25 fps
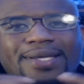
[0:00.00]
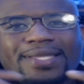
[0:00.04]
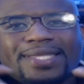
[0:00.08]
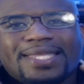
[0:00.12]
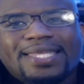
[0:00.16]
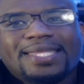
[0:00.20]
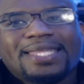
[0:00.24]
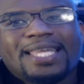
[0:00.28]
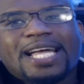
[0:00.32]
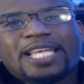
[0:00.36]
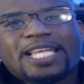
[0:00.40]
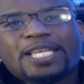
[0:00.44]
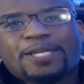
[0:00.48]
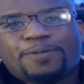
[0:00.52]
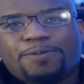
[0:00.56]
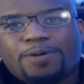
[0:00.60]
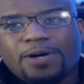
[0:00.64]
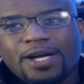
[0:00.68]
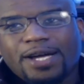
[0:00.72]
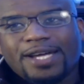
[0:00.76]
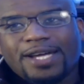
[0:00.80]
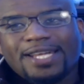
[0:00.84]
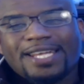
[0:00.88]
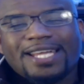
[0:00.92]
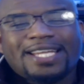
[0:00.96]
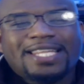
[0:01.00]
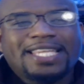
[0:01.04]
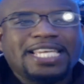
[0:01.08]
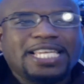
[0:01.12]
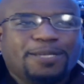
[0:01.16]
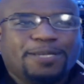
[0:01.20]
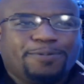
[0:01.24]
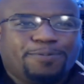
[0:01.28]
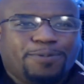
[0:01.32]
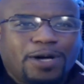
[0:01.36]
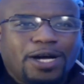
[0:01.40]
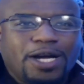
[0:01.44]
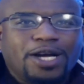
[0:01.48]
The next player. Now
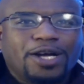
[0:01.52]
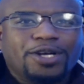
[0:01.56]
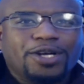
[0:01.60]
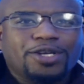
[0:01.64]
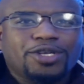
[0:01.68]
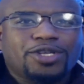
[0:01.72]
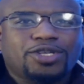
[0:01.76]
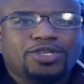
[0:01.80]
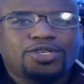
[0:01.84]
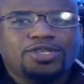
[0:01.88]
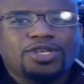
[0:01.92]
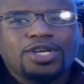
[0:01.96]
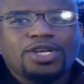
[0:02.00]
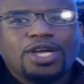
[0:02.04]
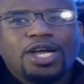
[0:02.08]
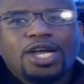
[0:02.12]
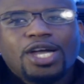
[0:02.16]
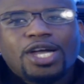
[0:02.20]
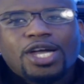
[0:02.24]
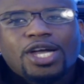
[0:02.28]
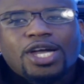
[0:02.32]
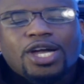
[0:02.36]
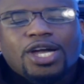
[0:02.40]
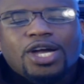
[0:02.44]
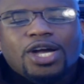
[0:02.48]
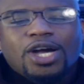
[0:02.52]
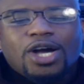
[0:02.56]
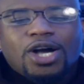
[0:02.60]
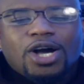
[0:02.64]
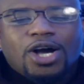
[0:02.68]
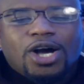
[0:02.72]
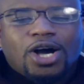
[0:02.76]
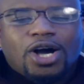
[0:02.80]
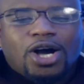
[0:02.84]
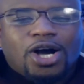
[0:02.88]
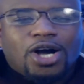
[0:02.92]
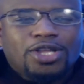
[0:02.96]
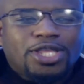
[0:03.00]
these players,
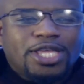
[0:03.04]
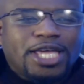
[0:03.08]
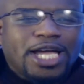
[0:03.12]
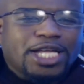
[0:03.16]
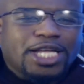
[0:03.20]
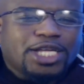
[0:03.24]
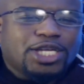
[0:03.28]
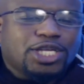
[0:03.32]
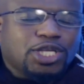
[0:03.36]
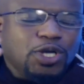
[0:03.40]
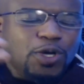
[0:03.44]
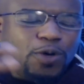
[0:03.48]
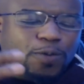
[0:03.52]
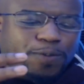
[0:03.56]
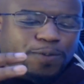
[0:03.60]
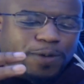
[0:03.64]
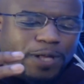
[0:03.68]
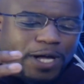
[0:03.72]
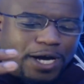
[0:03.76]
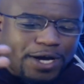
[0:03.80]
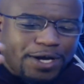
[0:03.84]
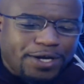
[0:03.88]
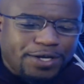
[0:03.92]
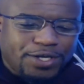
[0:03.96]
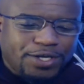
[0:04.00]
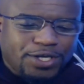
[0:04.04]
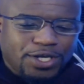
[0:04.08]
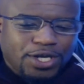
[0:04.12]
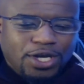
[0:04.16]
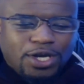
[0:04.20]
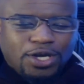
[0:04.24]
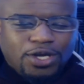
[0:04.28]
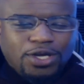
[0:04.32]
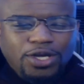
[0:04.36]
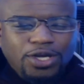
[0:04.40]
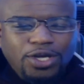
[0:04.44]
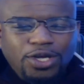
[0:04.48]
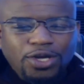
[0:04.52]
the next 2 players,
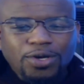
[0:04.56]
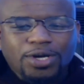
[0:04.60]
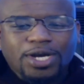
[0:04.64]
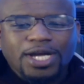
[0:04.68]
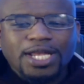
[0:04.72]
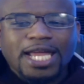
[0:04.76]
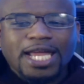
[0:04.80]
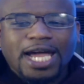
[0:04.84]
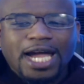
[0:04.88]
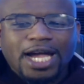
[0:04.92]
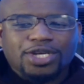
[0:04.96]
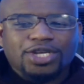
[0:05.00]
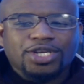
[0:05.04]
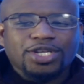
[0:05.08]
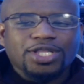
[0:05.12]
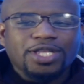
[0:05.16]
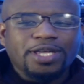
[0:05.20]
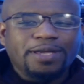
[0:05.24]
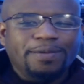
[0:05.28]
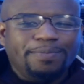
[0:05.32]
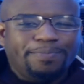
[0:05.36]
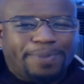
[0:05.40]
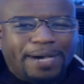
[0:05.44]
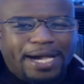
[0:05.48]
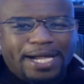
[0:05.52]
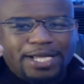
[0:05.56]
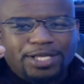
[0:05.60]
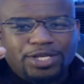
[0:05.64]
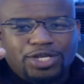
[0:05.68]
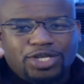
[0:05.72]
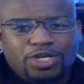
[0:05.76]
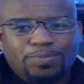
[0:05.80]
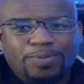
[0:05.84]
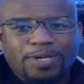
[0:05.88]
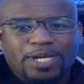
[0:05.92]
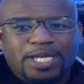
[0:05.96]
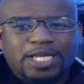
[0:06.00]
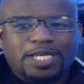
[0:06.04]
you can actually
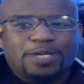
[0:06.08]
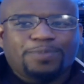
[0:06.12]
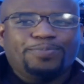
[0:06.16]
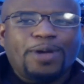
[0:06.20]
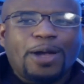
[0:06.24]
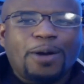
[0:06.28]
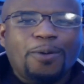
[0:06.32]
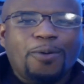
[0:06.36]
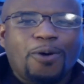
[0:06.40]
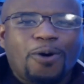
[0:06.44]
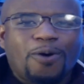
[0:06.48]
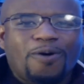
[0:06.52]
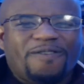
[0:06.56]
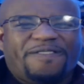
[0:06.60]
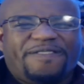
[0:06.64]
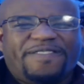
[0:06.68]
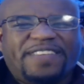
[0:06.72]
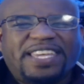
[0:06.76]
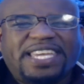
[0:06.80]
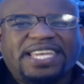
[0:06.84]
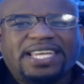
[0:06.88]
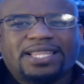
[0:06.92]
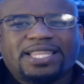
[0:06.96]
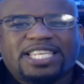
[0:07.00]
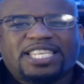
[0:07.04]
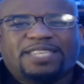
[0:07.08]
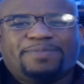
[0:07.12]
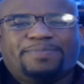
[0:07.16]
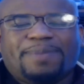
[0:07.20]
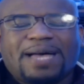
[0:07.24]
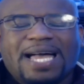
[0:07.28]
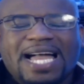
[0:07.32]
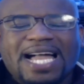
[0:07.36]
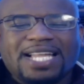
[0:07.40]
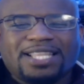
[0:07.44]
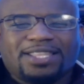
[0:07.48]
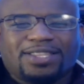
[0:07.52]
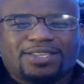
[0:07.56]
bench because it won't feel as
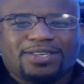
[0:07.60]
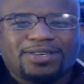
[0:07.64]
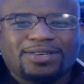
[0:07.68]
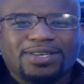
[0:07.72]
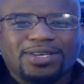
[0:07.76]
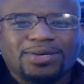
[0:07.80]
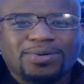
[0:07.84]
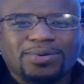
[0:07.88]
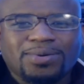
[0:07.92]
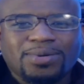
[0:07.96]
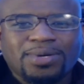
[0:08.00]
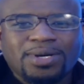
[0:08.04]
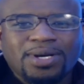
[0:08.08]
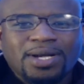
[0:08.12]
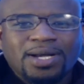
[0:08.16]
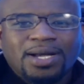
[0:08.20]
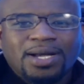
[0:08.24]
bad to you.